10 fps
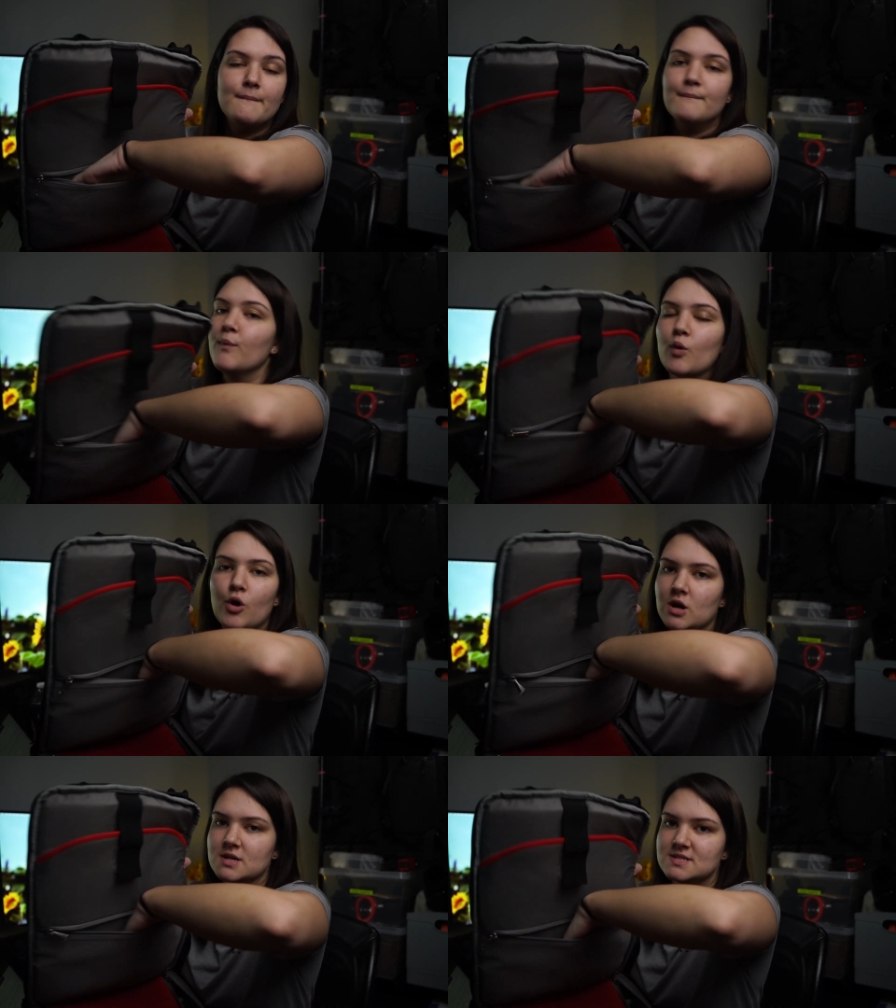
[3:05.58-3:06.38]
more
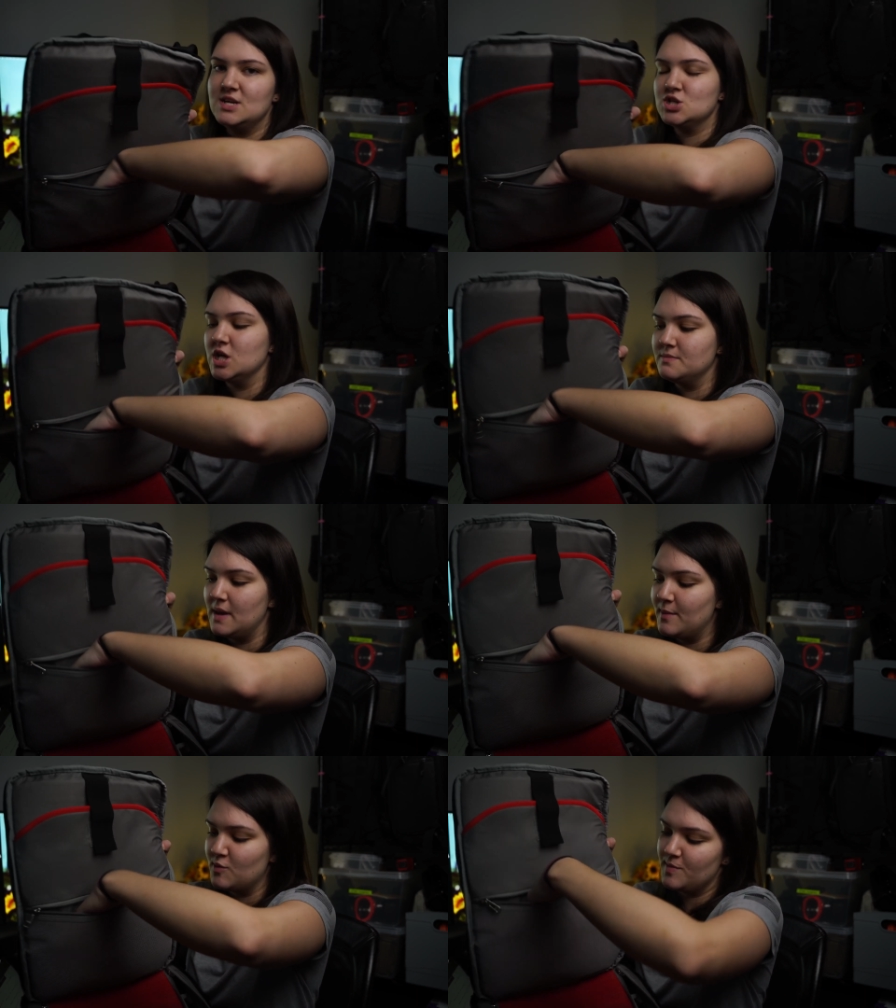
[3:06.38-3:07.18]
organization.
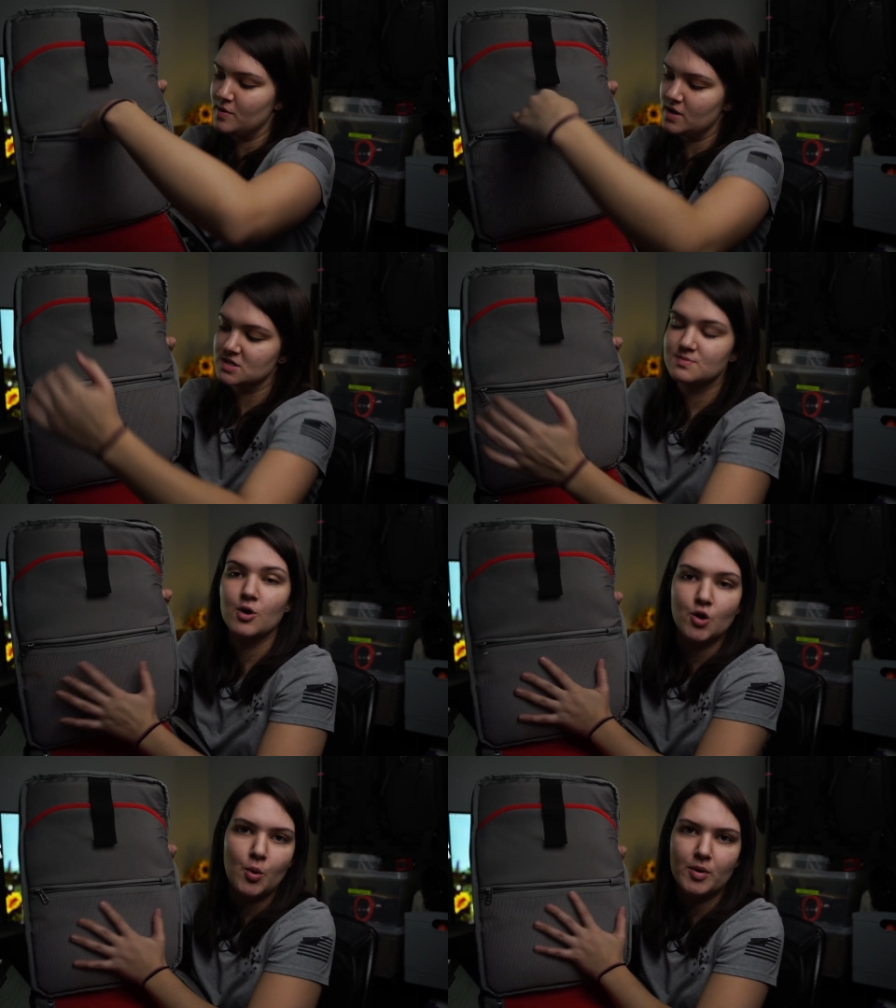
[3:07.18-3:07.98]
Maybe you want to put like a small
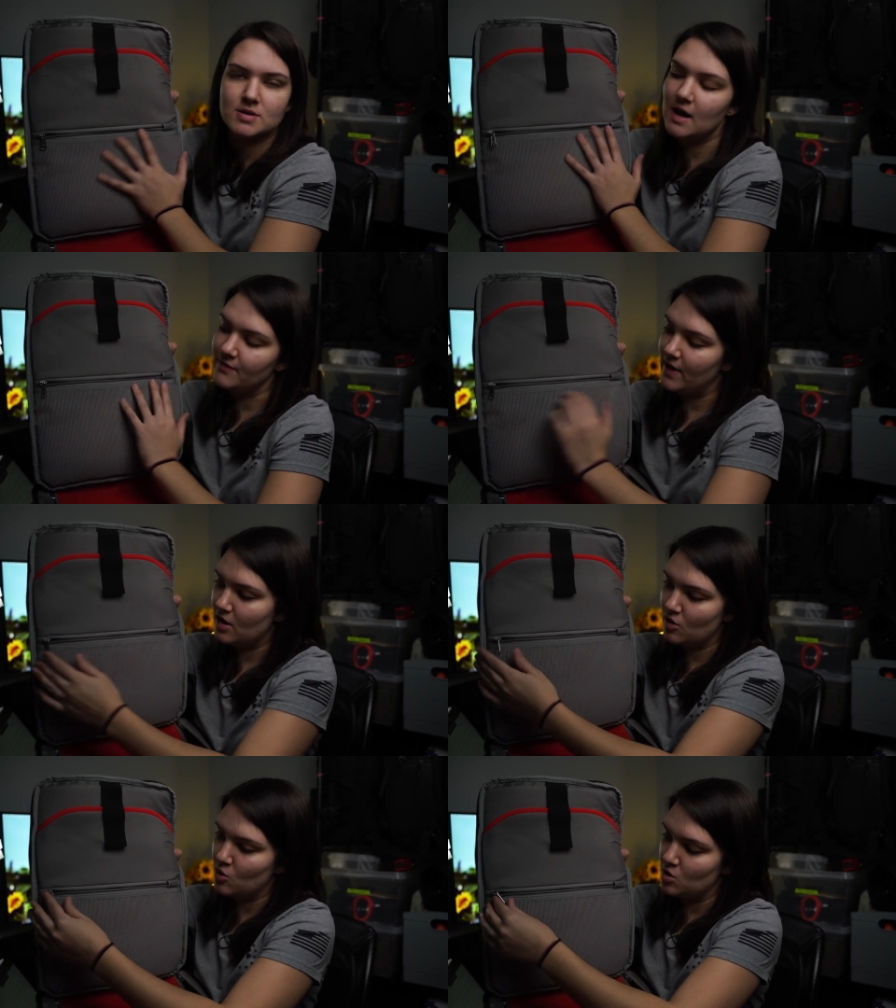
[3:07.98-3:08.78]
notebook down
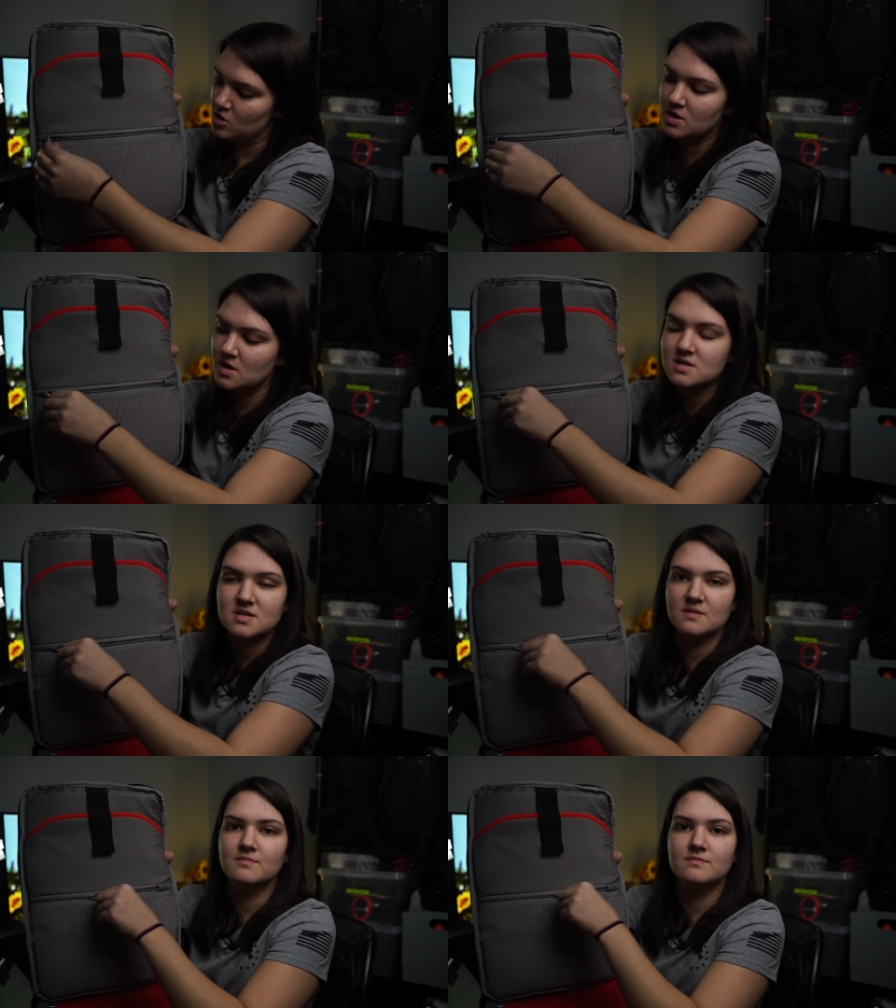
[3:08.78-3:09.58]
there or
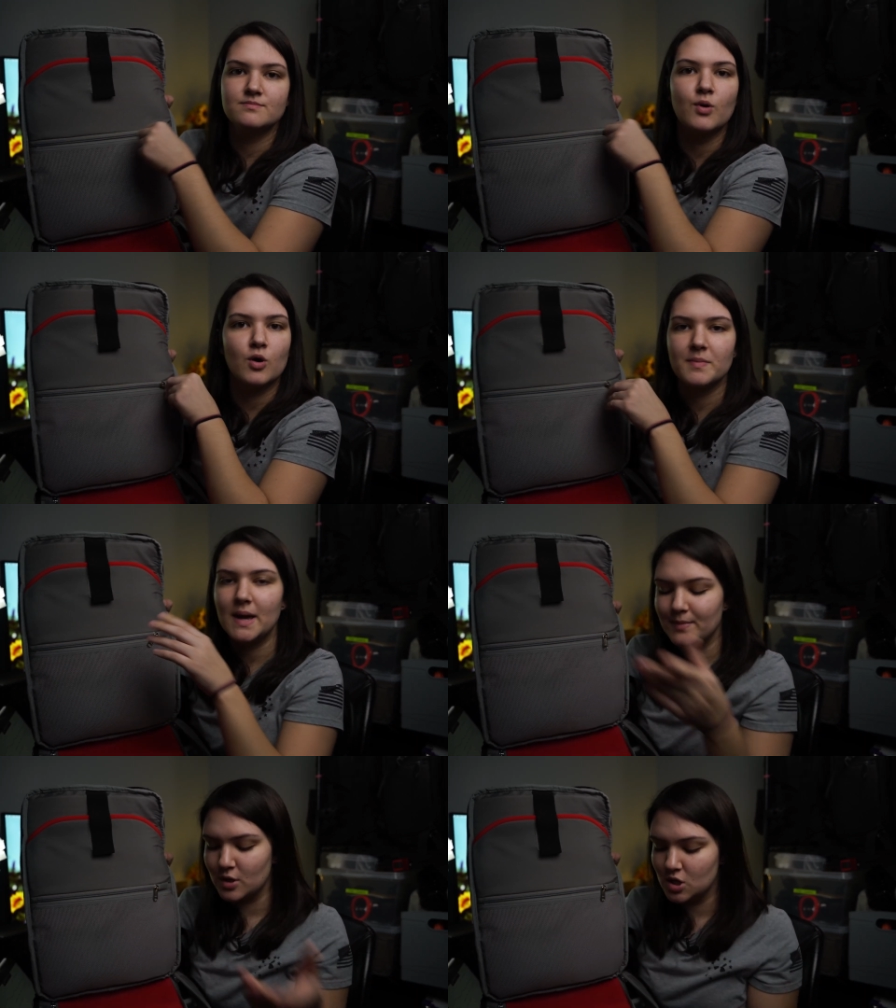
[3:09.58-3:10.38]
some important
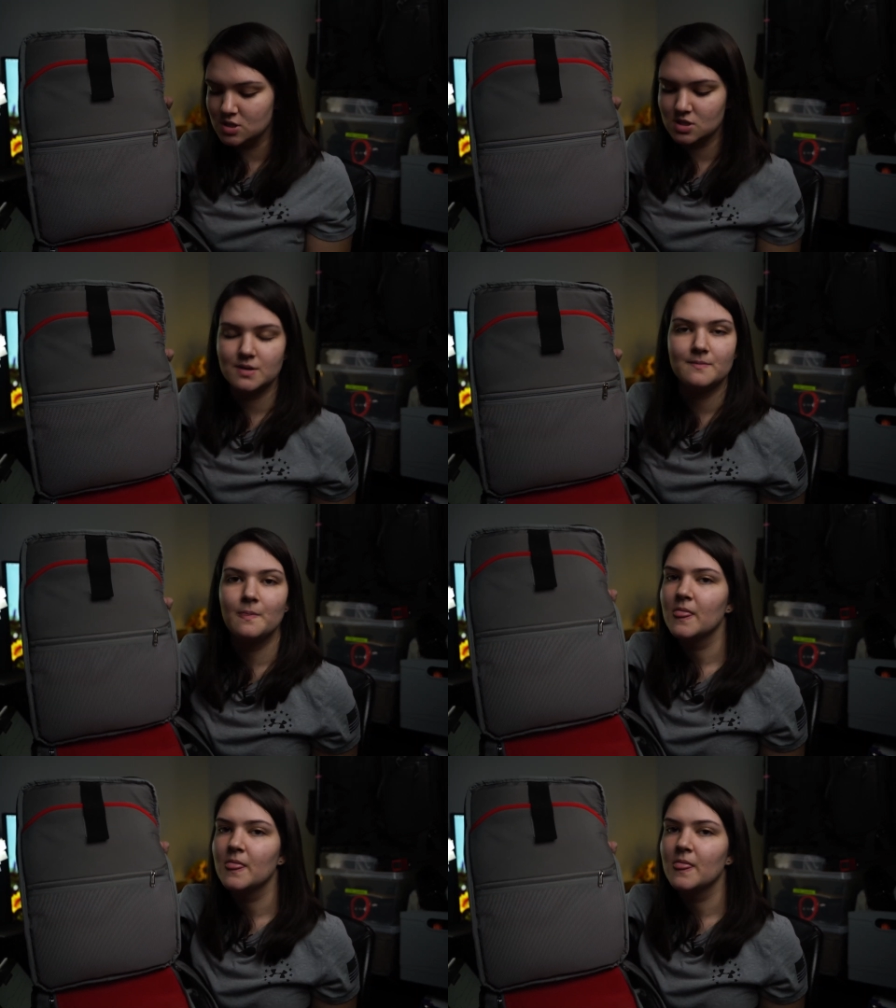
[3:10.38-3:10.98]
papers or